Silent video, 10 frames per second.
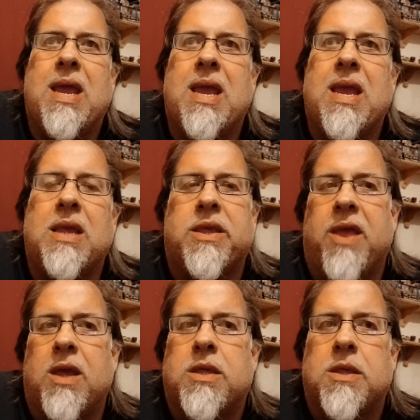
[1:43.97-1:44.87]
is
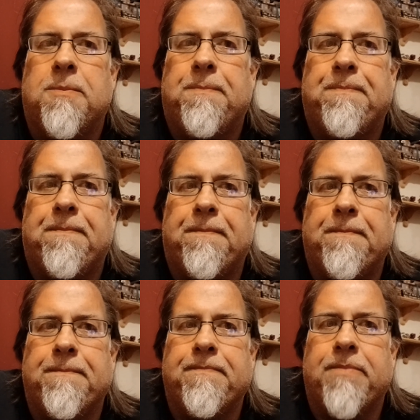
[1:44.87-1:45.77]
this.
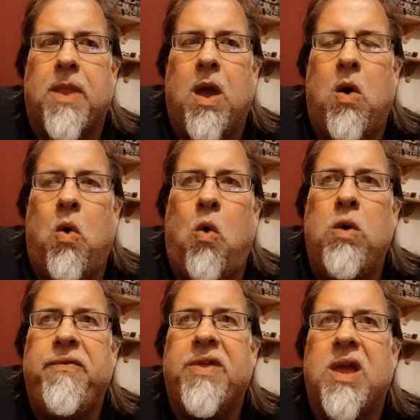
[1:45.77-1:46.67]
All
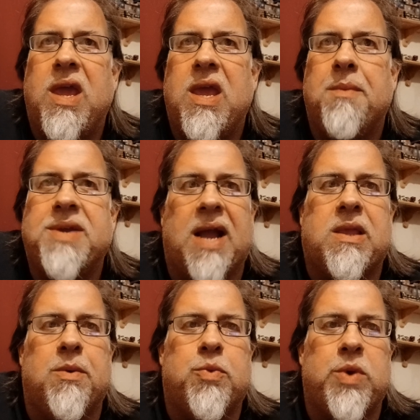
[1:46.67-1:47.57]
of the
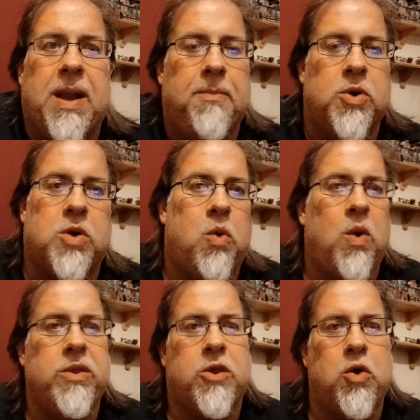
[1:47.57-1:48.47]
objectives were numbered
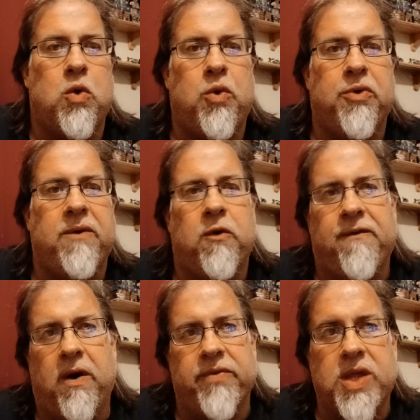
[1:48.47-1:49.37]
1, 2, 3, 4,
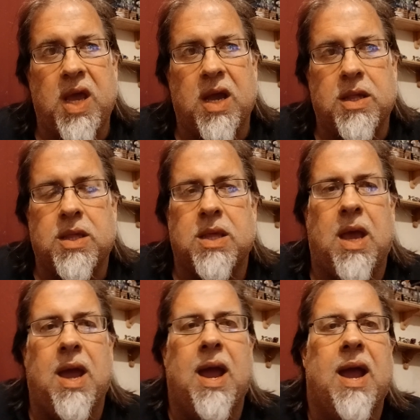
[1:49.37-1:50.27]
5 and 6,
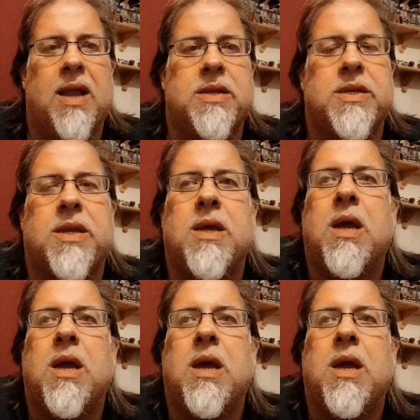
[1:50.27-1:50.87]
and